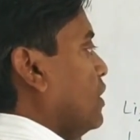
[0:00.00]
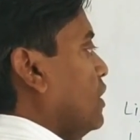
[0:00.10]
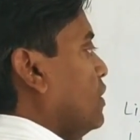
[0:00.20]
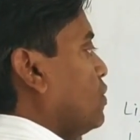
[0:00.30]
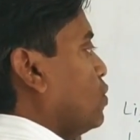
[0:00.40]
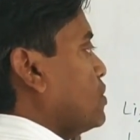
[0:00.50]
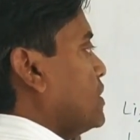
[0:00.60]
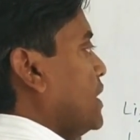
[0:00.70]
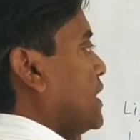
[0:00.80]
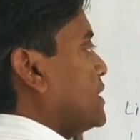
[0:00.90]
2,
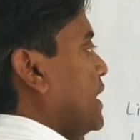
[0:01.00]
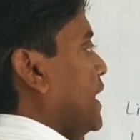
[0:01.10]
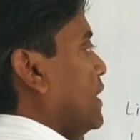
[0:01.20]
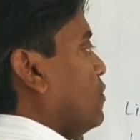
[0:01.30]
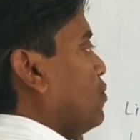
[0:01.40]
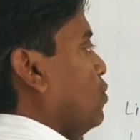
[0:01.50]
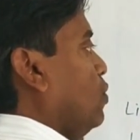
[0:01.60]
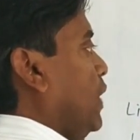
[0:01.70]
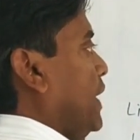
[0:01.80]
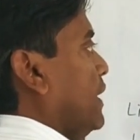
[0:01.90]
6 and 2,
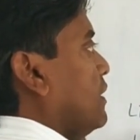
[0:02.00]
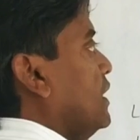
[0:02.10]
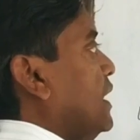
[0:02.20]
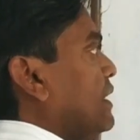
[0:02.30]
8.